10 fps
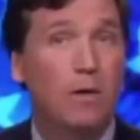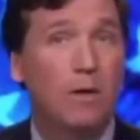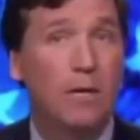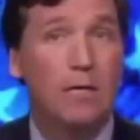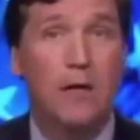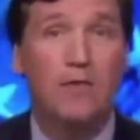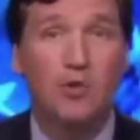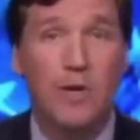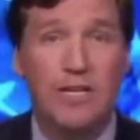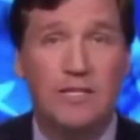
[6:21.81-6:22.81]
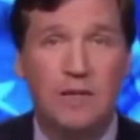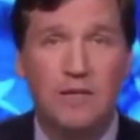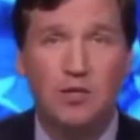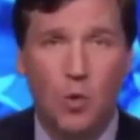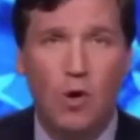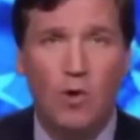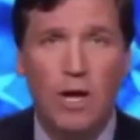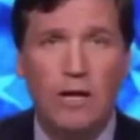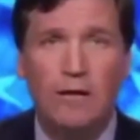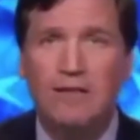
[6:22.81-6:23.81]
In another tweet, he said this, quote,
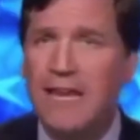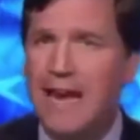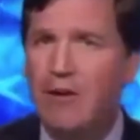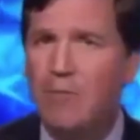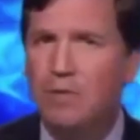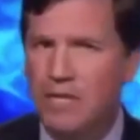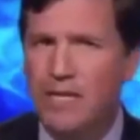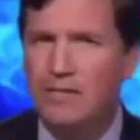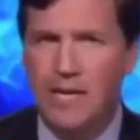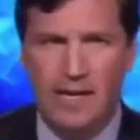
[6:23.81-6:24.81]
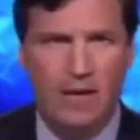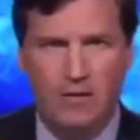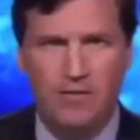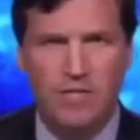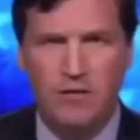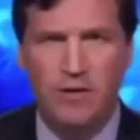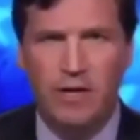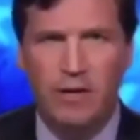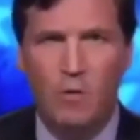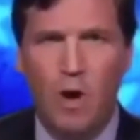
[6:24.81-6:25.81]
"Let the Arab League take care of
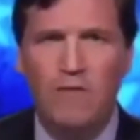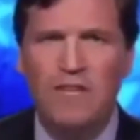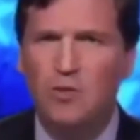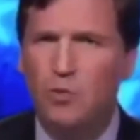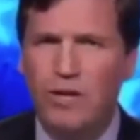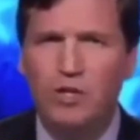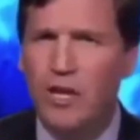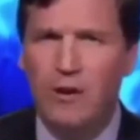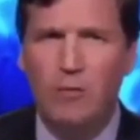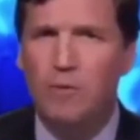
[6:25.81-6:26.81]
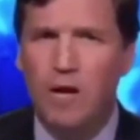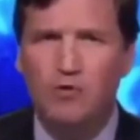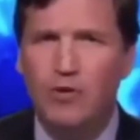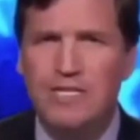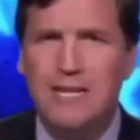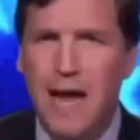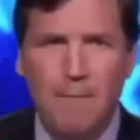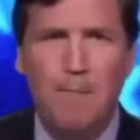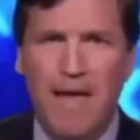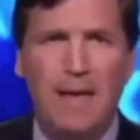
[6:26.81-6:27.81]
Syria. Why are these rich Arab countries
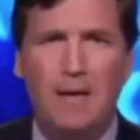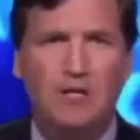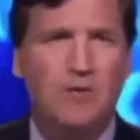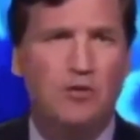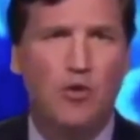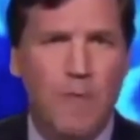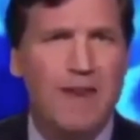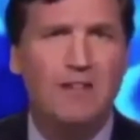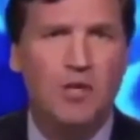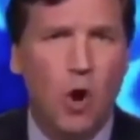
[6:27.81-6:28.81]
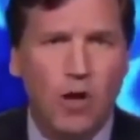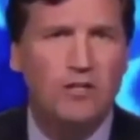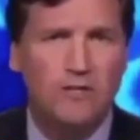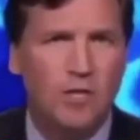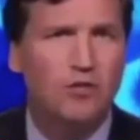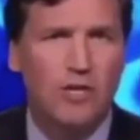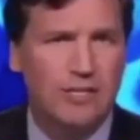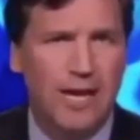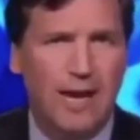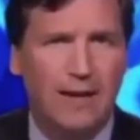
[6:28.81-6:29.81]
not paying us for the tremendous cost of such an
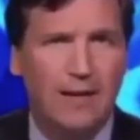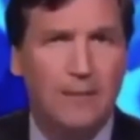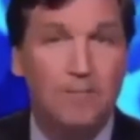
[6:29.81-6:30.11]
attack?"